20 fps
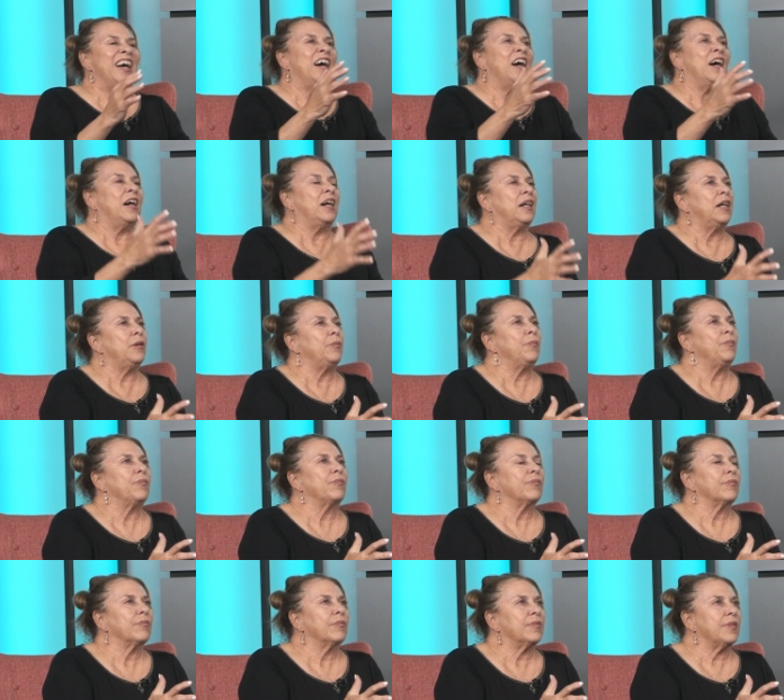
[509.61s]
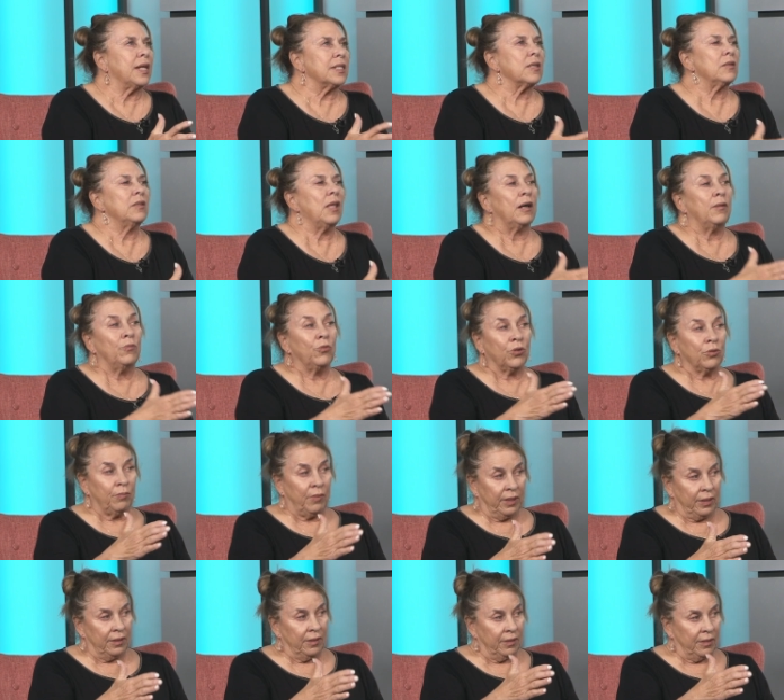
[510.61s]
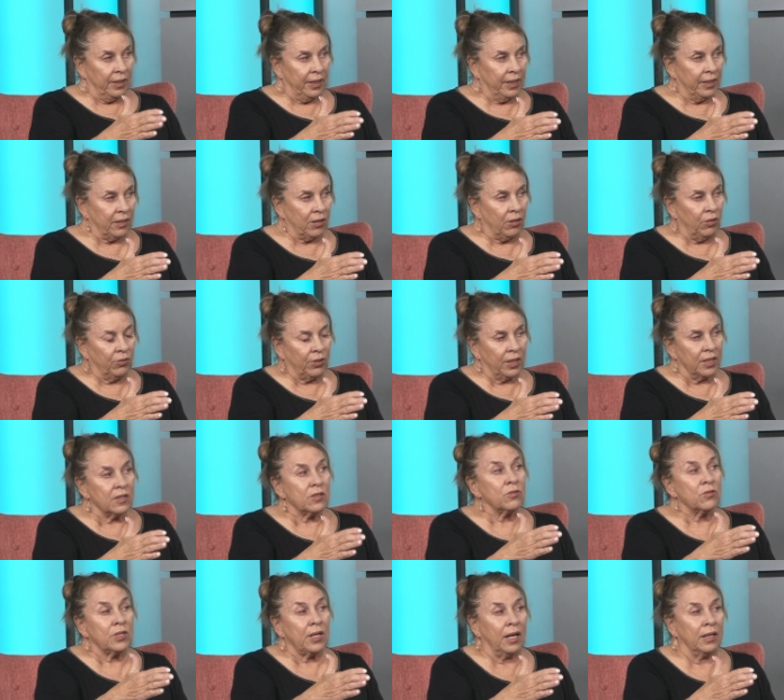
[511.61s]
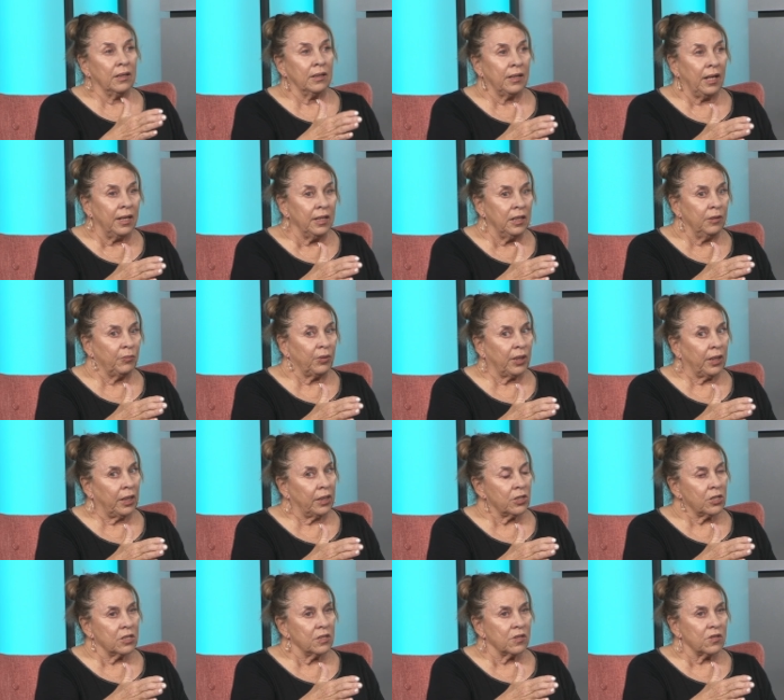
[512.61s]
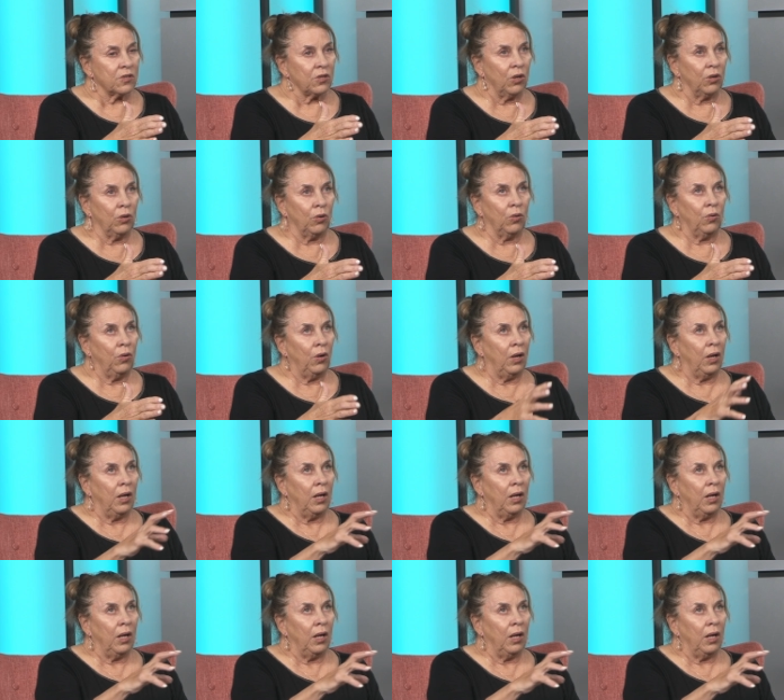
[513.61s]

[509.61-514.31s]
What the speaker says: That's a lot more money there. Okay, so Title IX implications. So